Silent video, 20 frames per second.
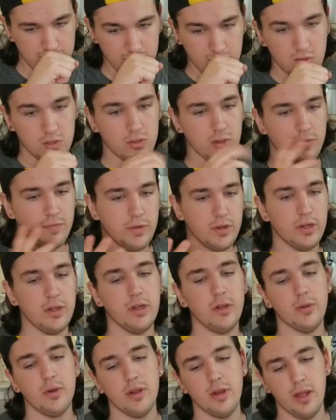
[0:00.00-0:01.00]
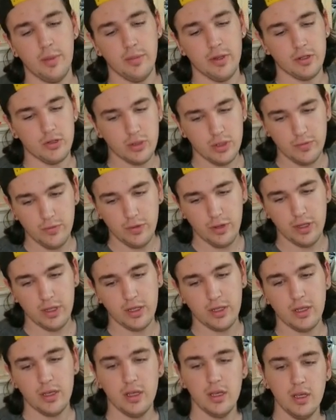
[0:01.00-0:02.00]
So I figured, you know what, I'm going to treat for
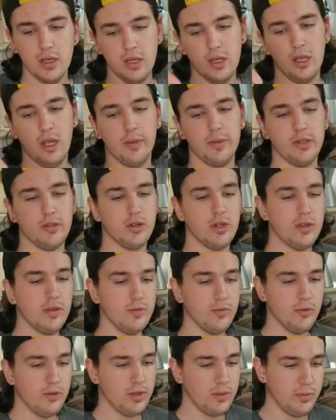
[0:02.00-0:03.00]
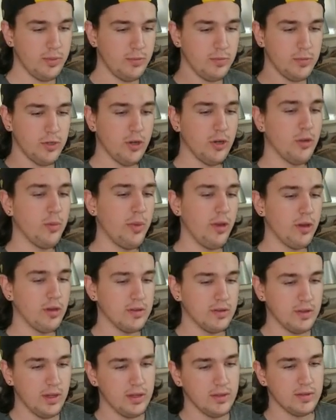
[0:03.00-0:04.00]
ick, I'm going to treat for internal
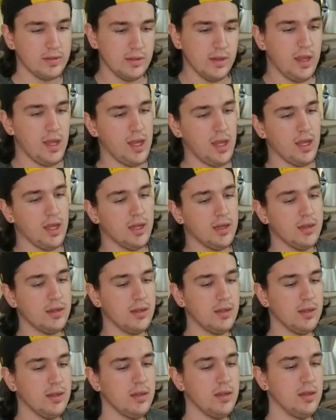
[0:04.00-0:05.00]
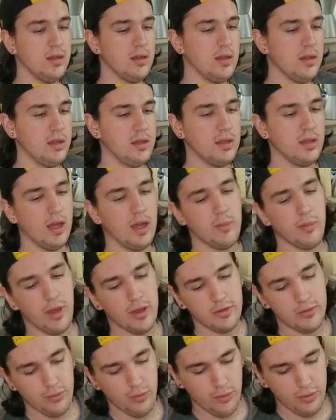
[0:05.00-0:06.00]
parasites, and I might
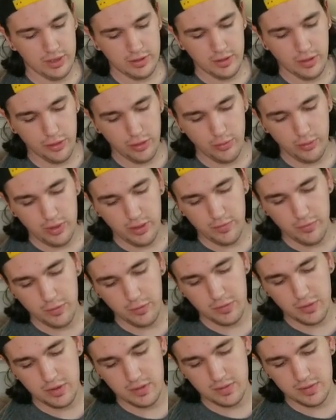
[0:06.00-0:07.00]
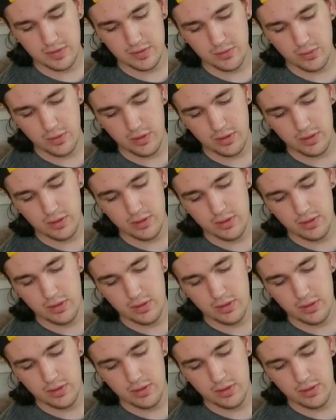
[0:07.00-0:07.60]
as well get the 3 of them because this one